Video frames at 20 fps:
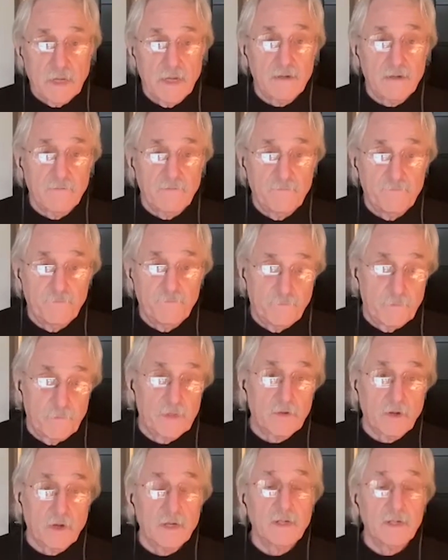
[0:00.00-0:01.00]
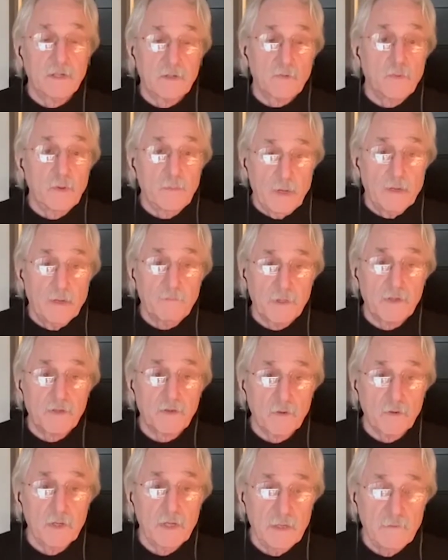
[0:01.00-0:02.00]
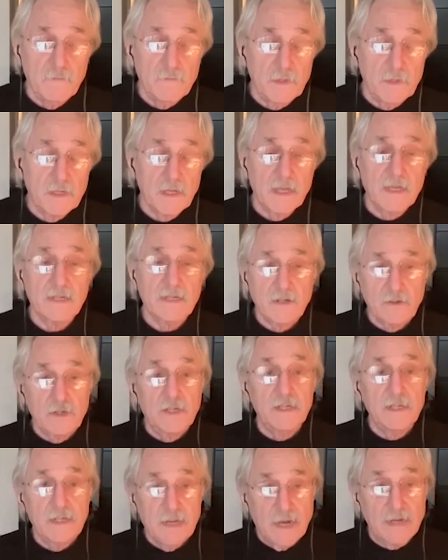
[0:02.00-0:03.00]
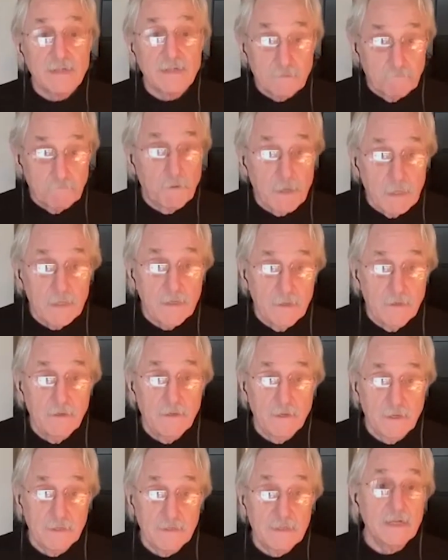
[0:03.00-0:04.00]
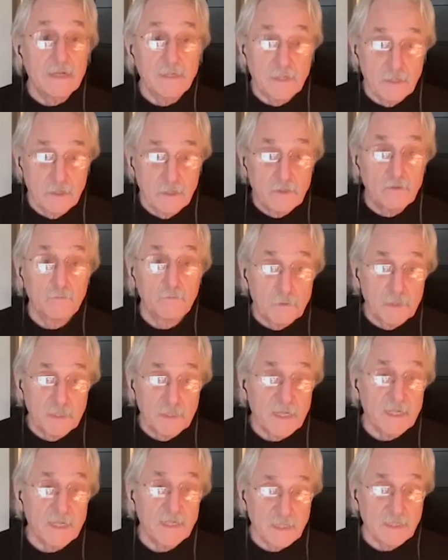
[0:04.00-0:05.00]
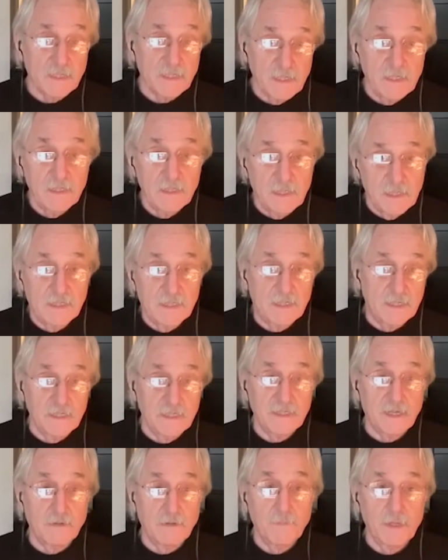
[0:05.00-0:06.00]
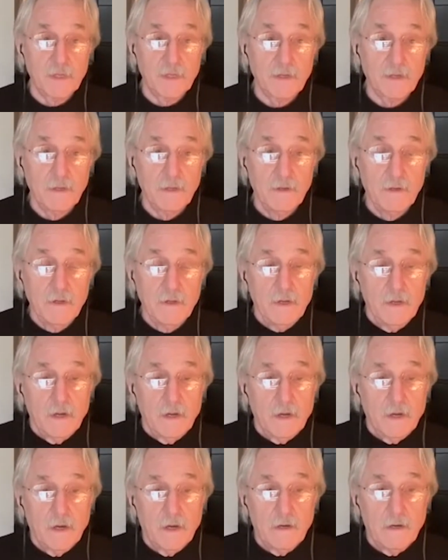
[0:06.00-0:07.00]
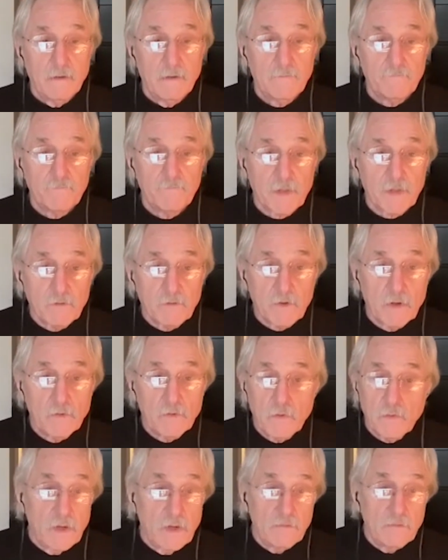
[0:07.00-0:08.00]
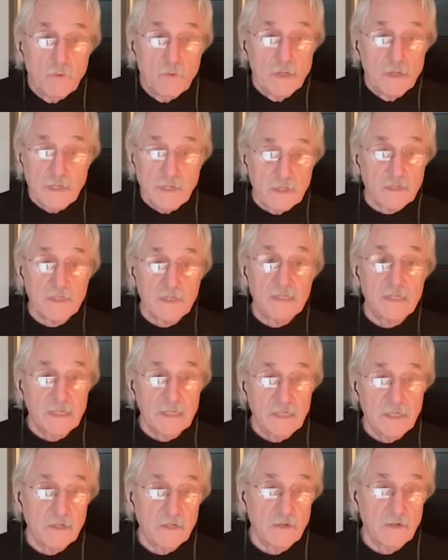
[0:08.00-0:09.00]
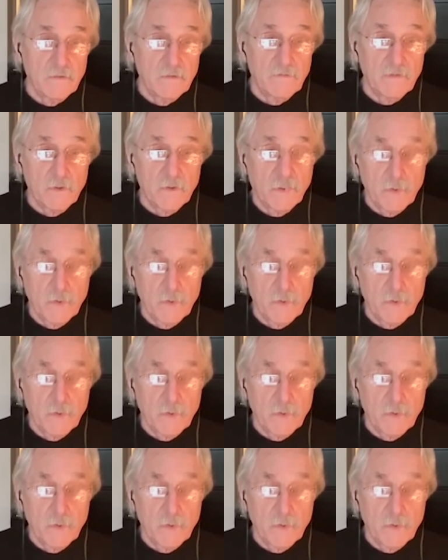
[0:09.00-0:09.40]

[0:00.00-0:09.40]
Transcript: kind of trying to swim upstream to get your kid not to pay attention to precisely this systemic racialization of the